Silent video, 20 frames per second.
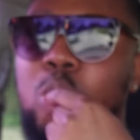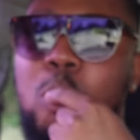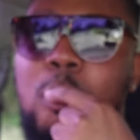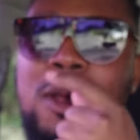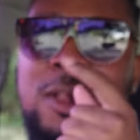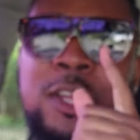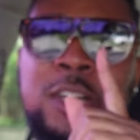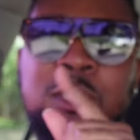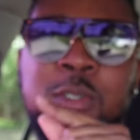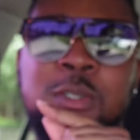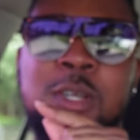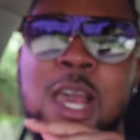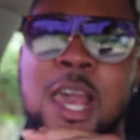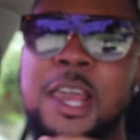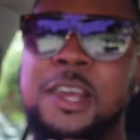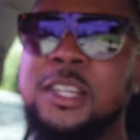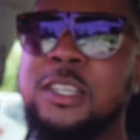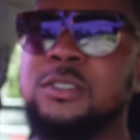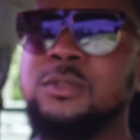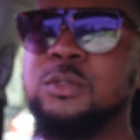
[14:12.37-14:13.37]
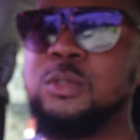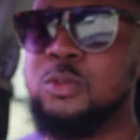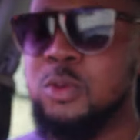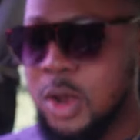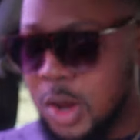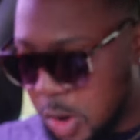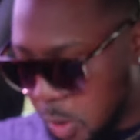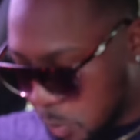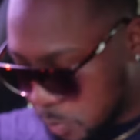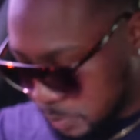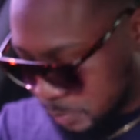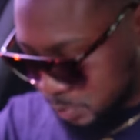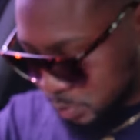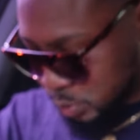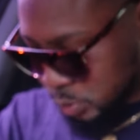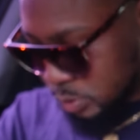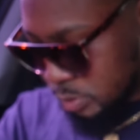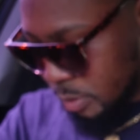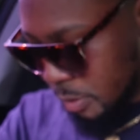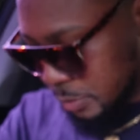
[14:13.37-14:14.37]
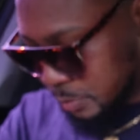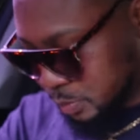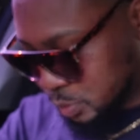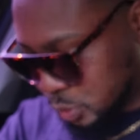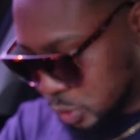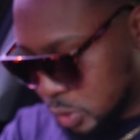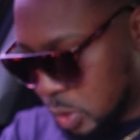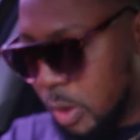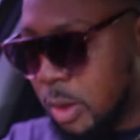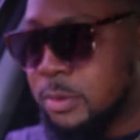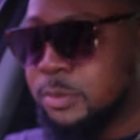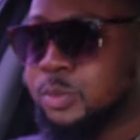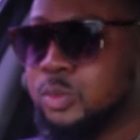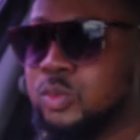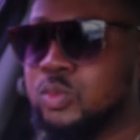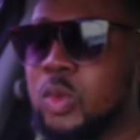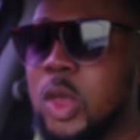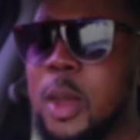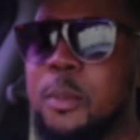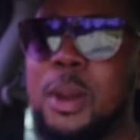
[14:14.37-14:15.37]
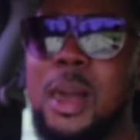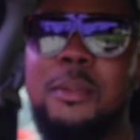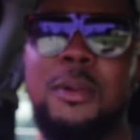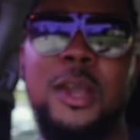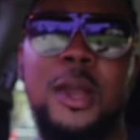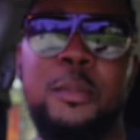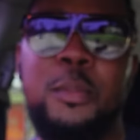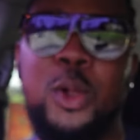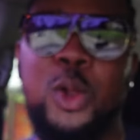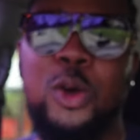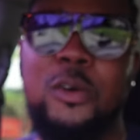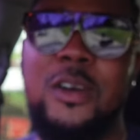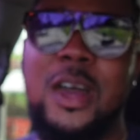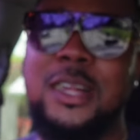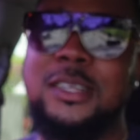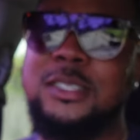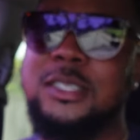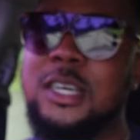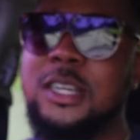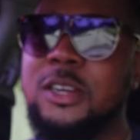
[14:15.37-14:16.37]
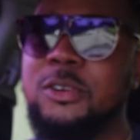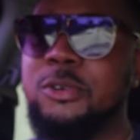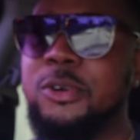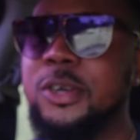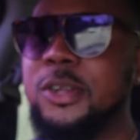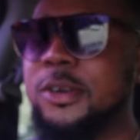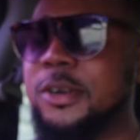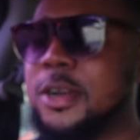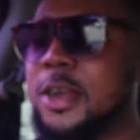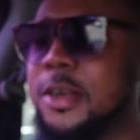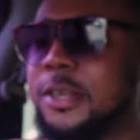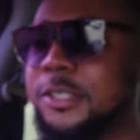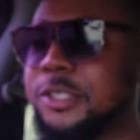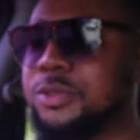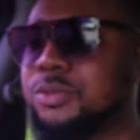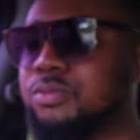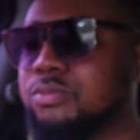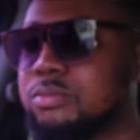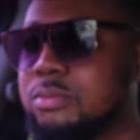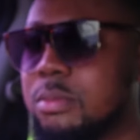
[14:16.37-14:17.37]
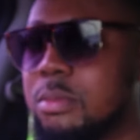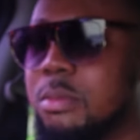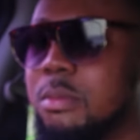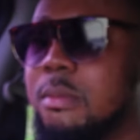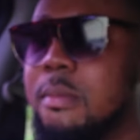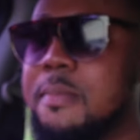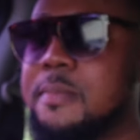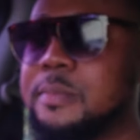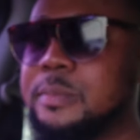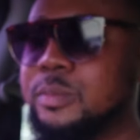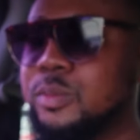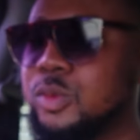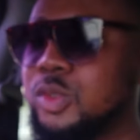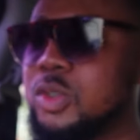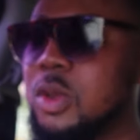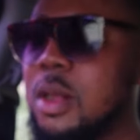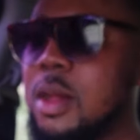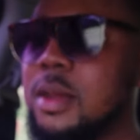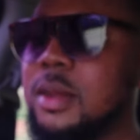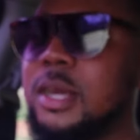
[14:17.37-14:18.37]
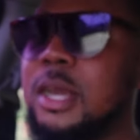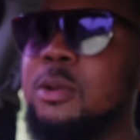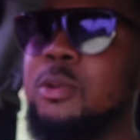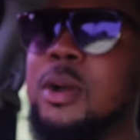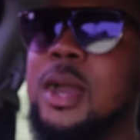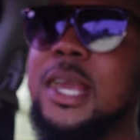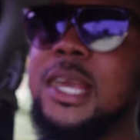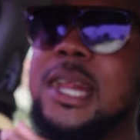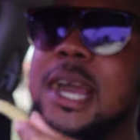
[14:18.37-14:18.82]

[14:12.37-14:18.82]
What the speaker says: We're gonna get eat this food right now. I'm probably gonna pull over at the side of the road though, cause I wanna eat